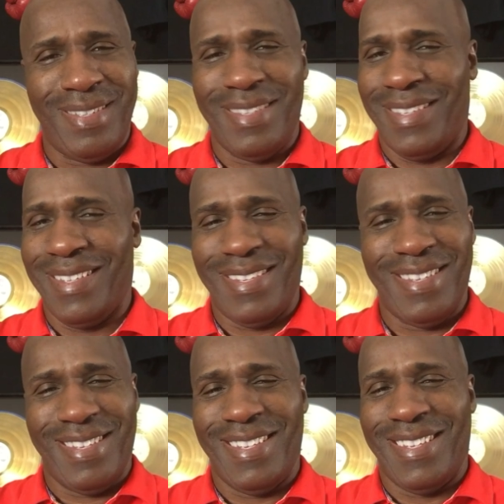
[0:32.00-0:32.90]

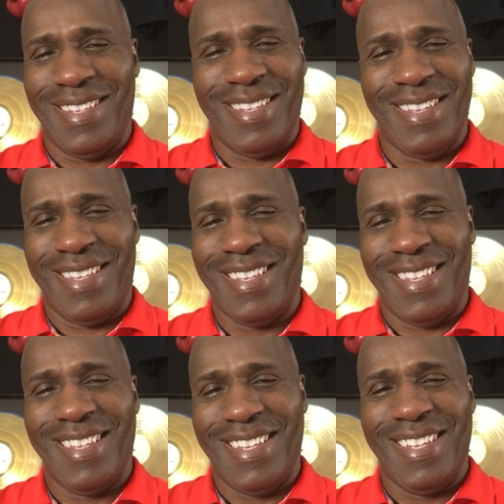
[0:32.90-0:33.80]

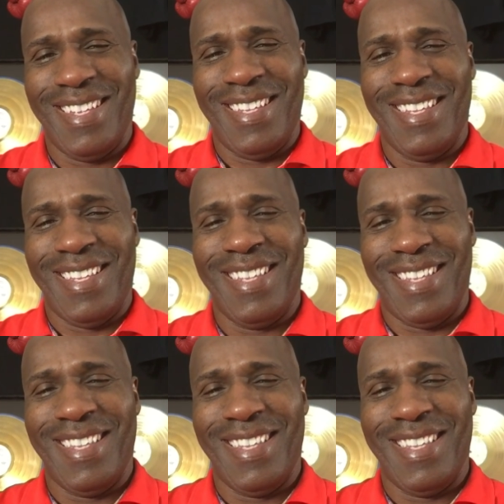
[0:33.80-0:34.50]
(no one is talking)